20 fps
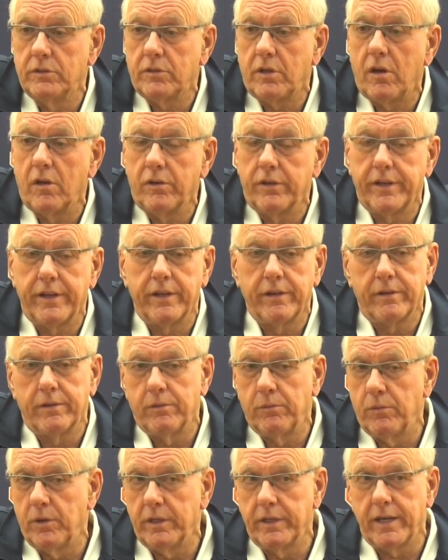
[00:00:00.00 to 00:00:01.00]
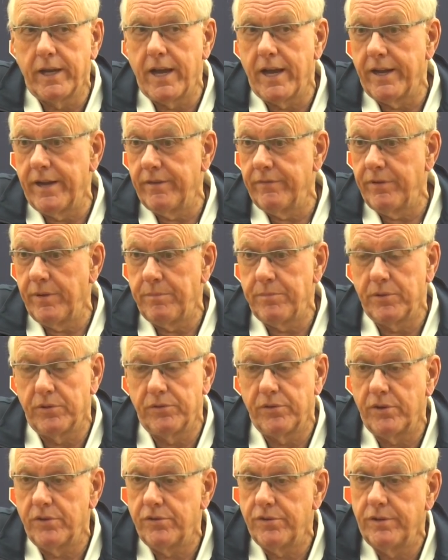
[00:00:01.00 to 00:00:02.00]
it's hard to get one guy at every
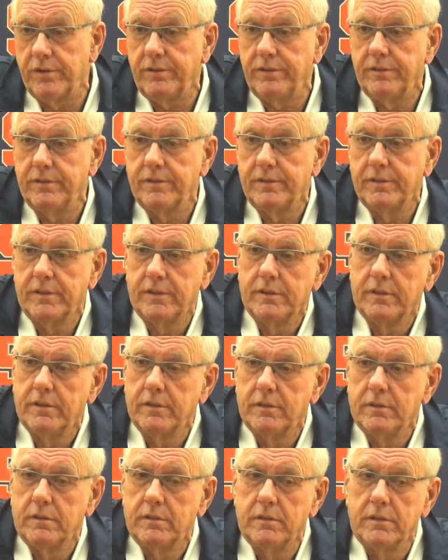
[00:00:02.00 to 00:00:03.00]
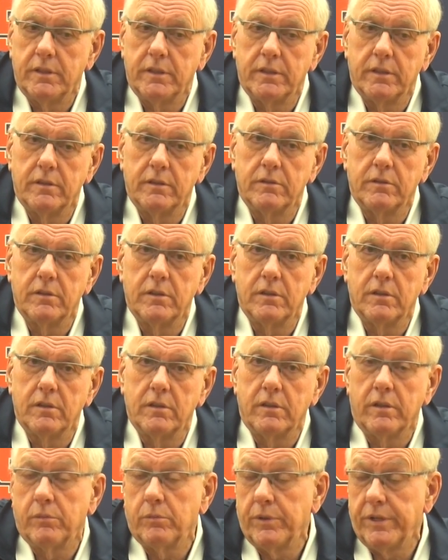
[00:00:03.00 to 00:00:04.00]
position,
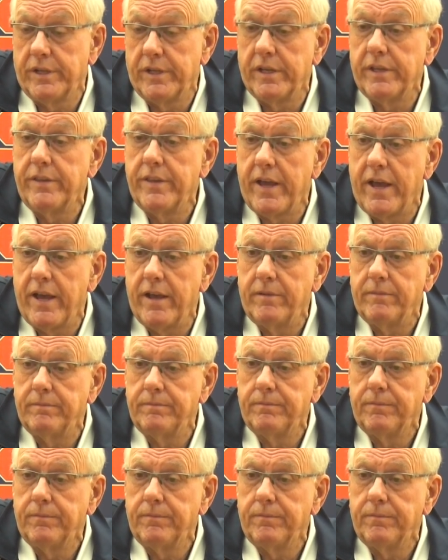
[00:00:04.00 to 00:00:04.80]
and we did that.